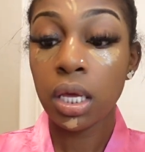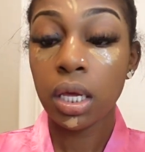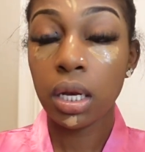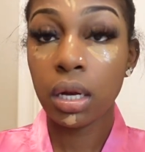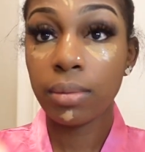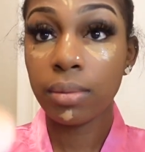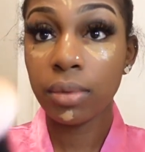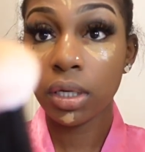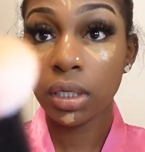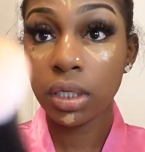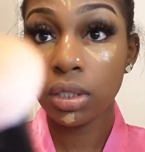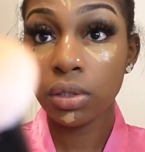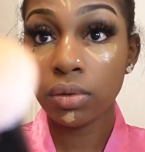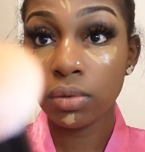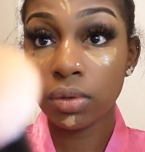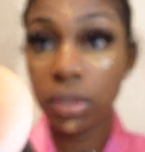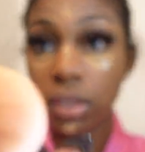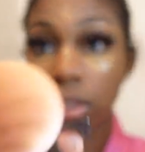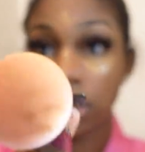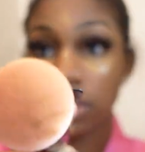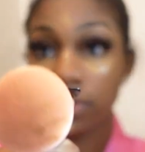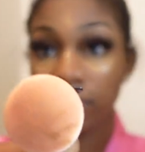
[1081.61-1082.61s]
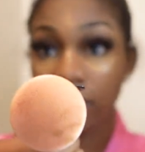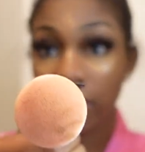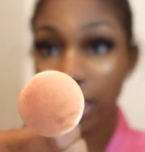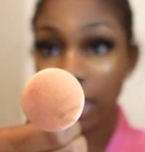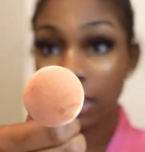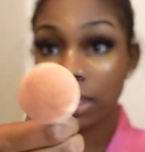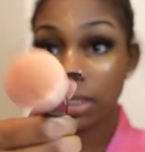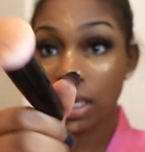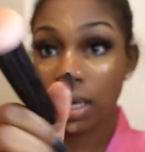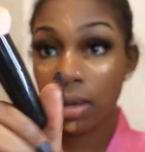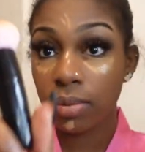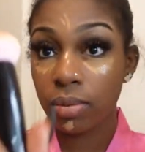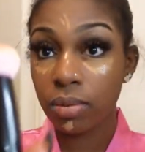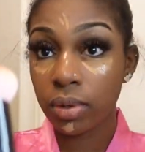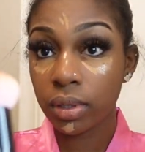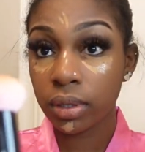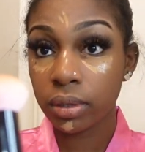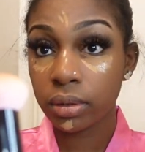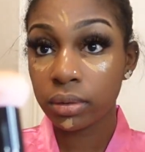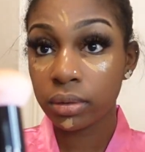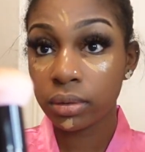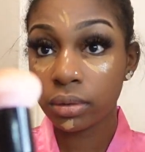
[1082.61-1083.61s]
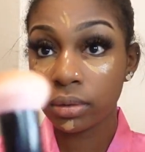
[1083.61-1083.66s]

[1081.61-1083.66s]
And I'm gonna use this flat top one